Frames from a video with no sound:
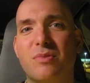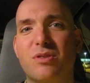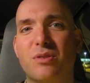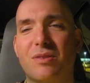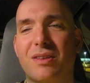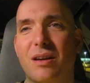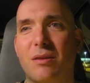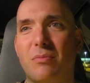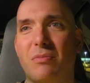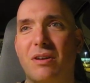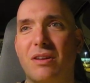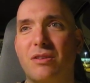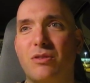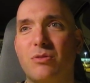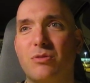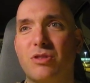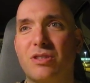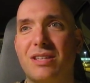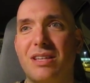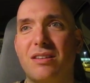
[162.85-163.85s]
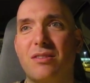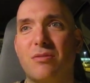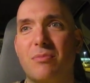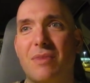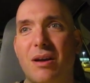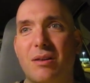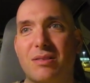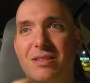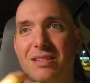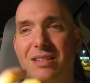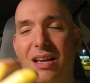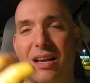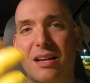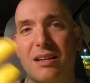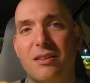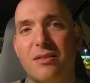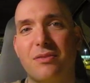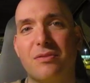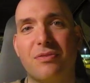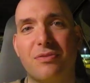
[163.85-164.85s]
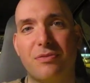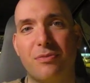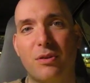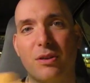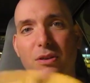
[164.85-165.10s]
so that when you see them outside of